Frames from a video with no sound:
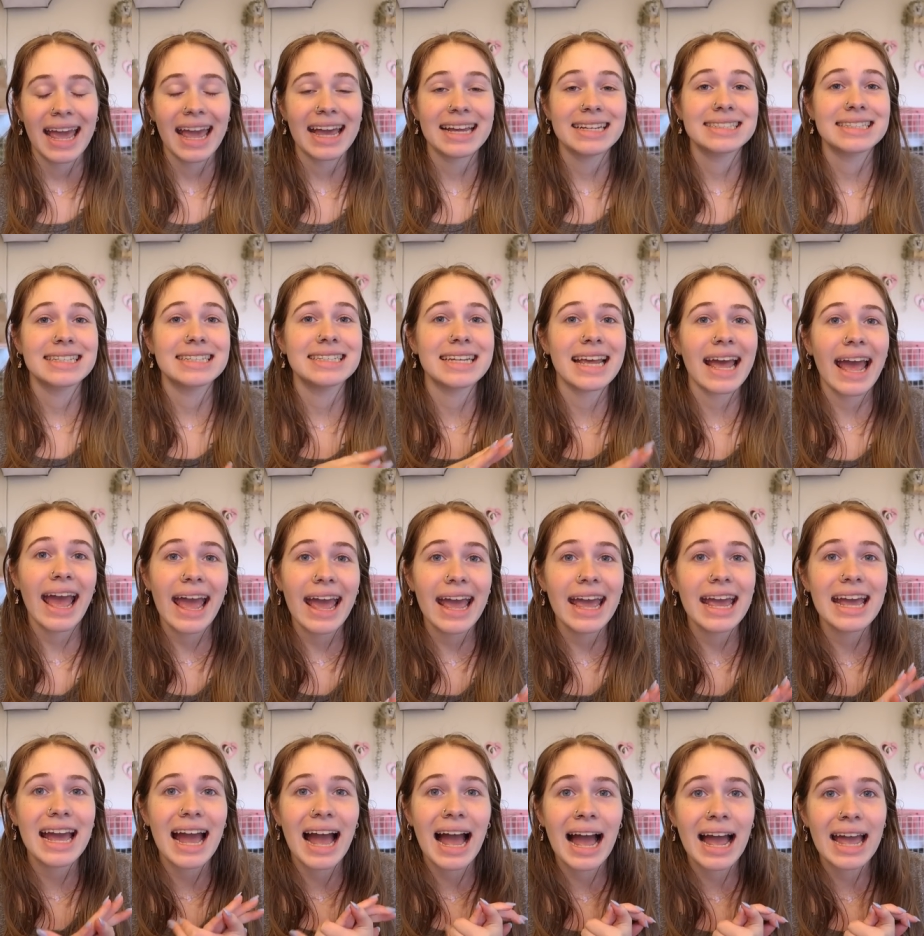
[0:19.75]
And
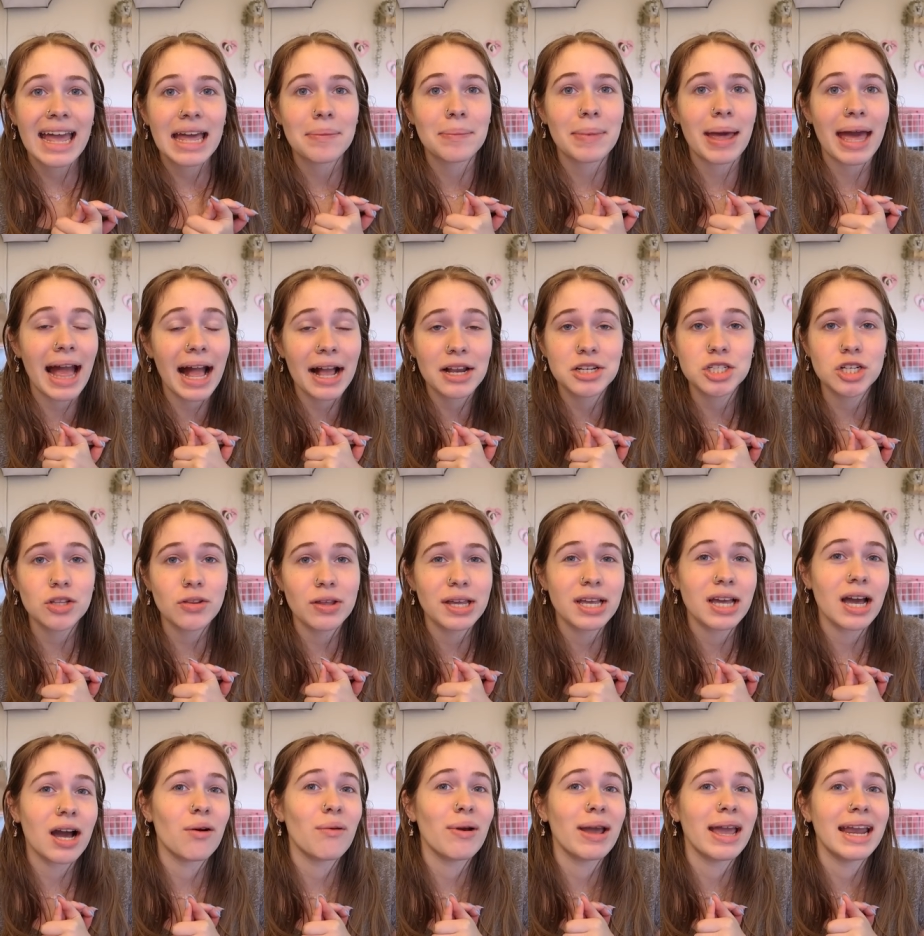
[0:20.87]
today I am actually
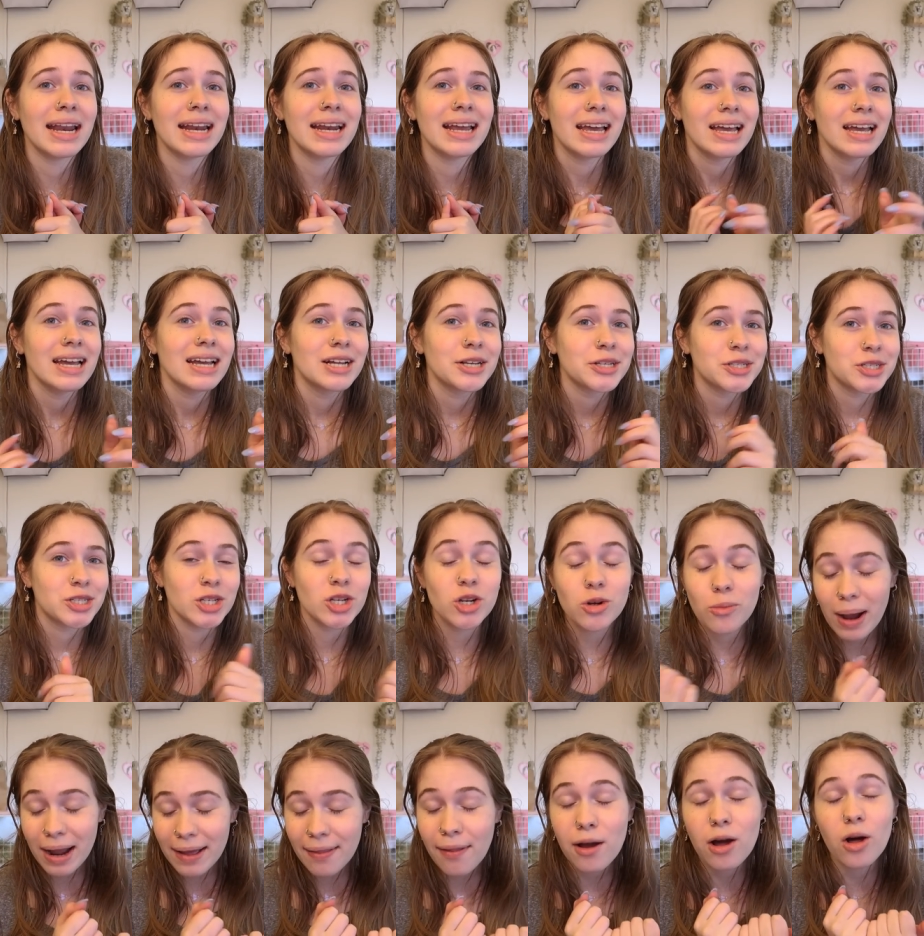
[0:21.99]
going to
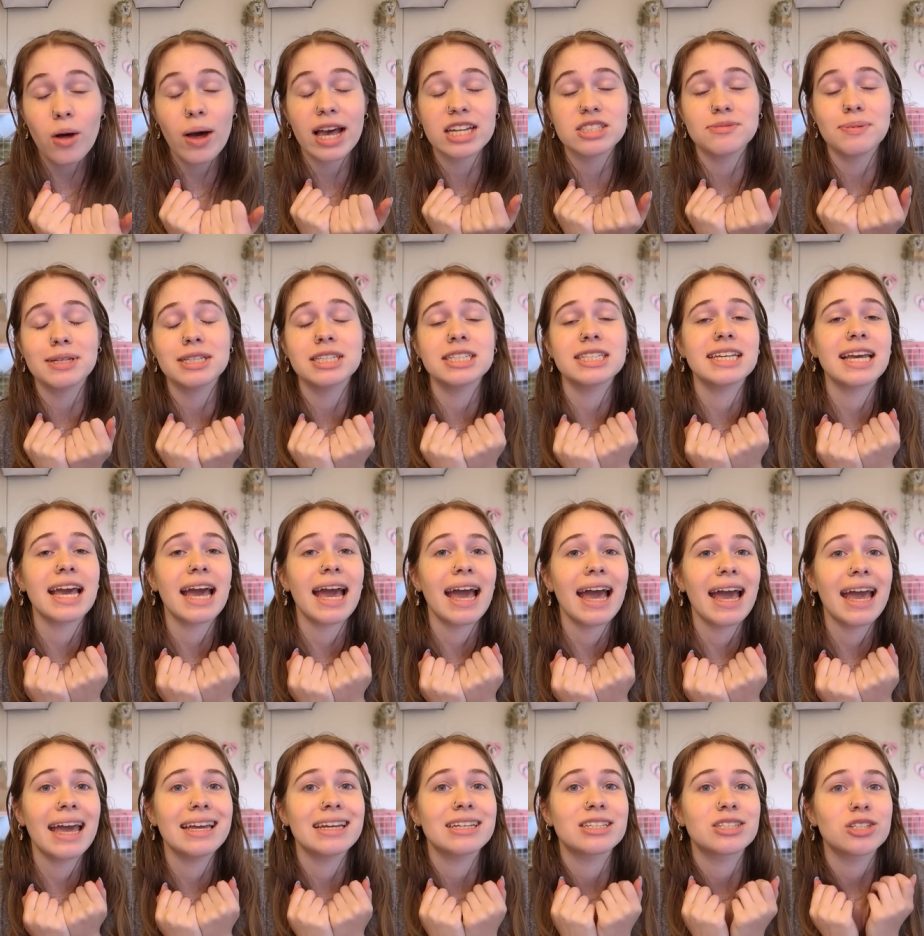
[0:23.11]
my local
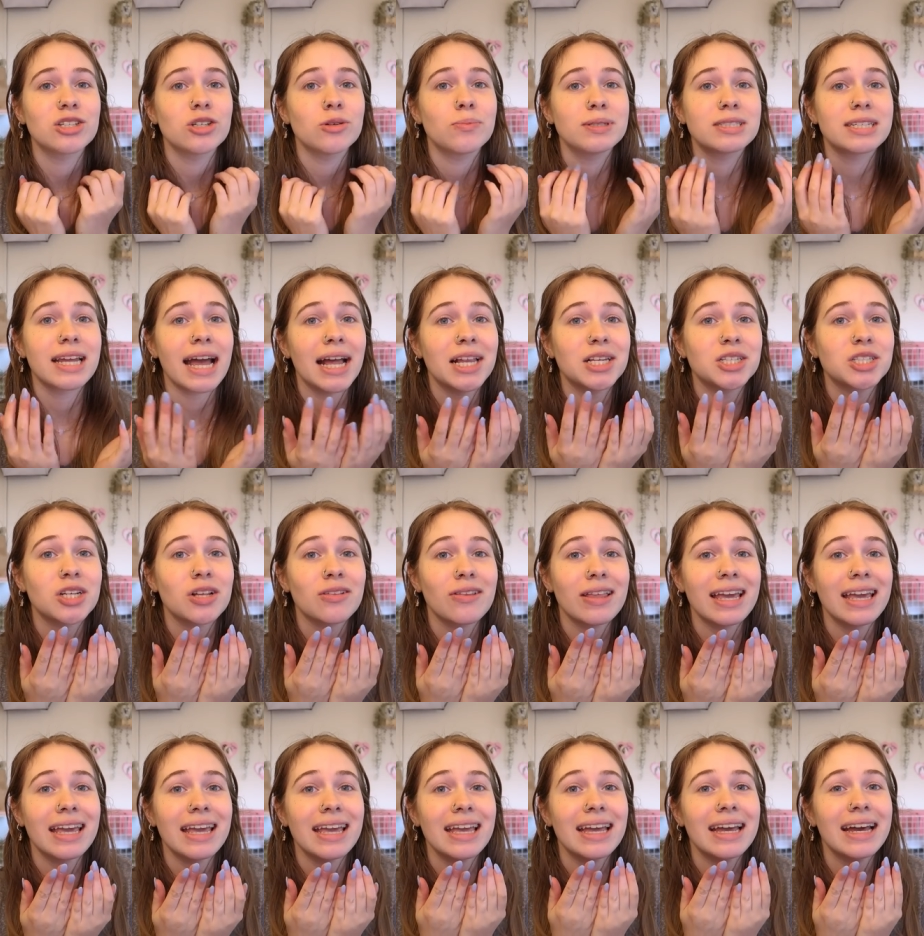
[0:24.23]
SPCA to
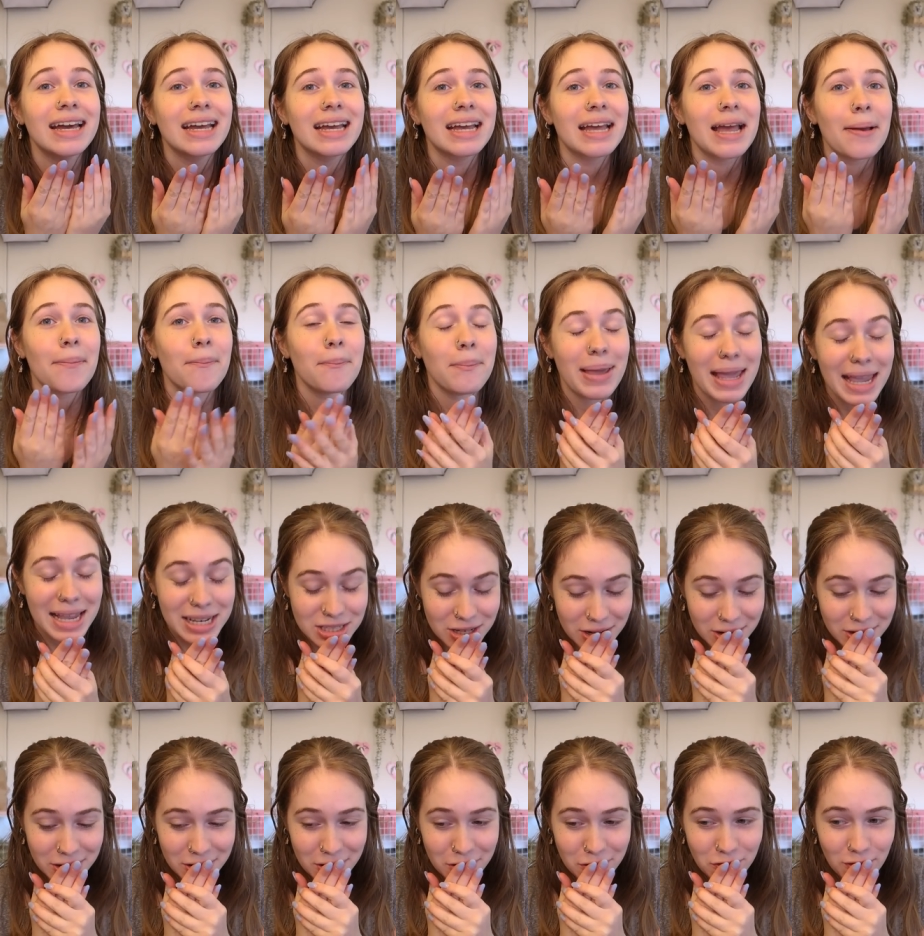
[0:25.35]
potentially meets
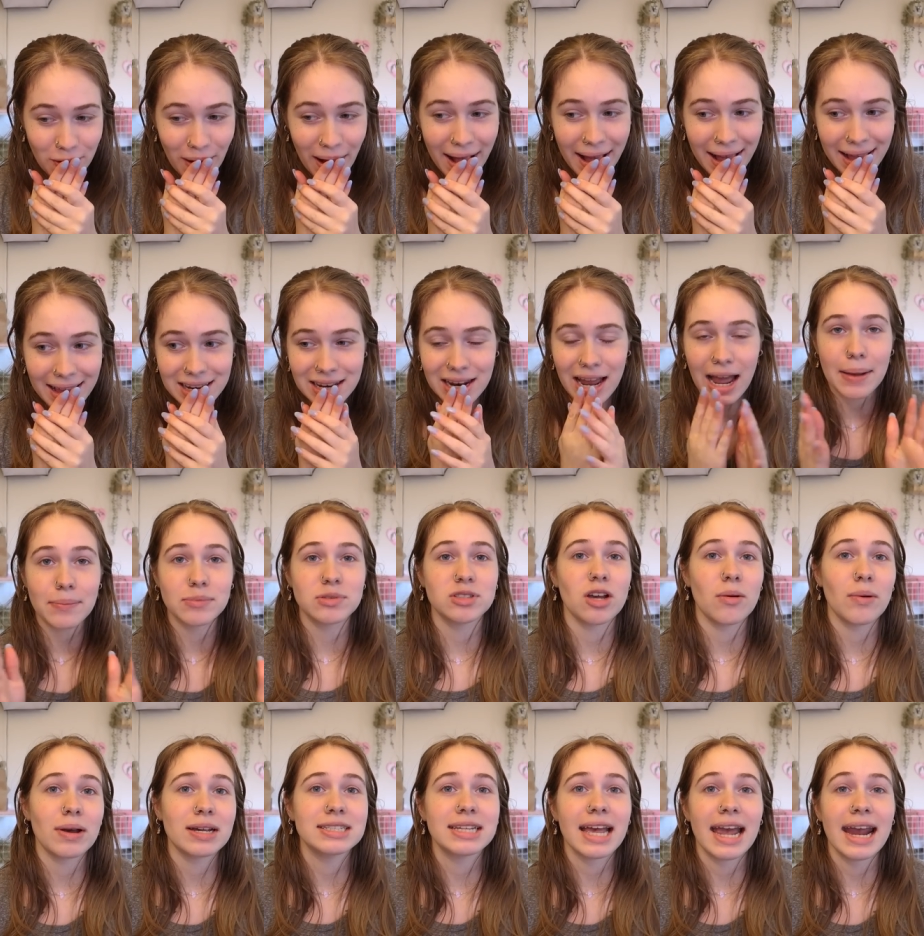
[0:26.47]
her new friend. I'm
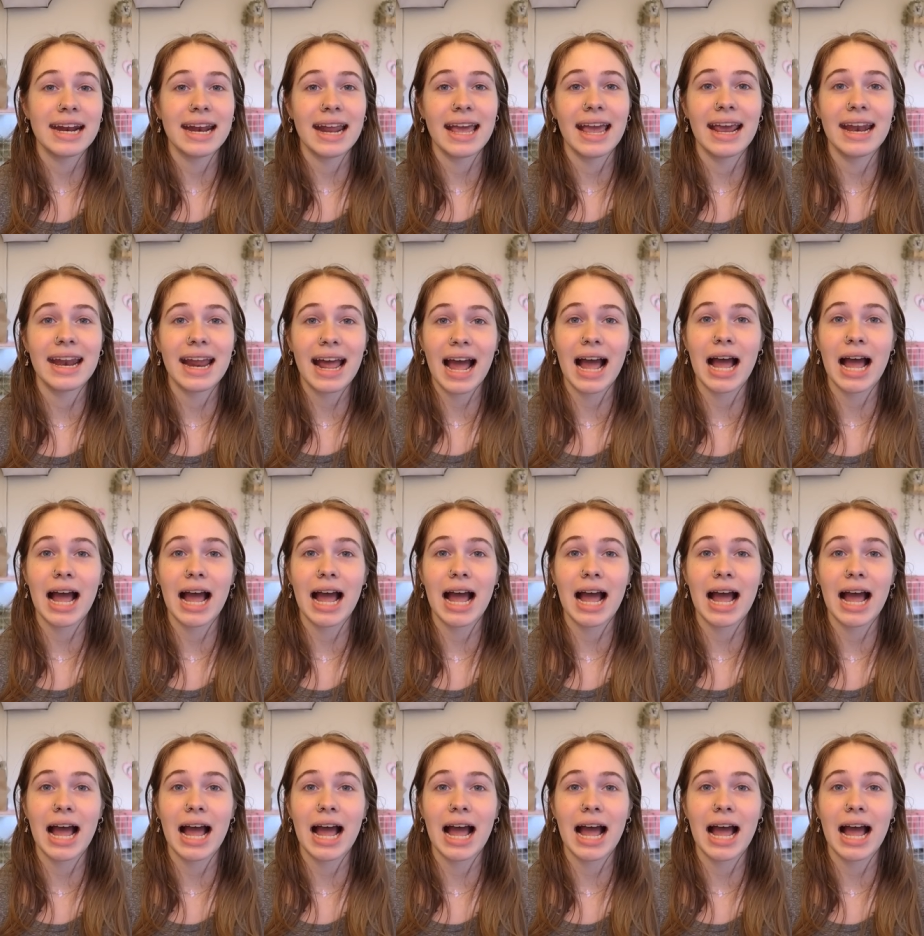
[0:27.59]
so excited.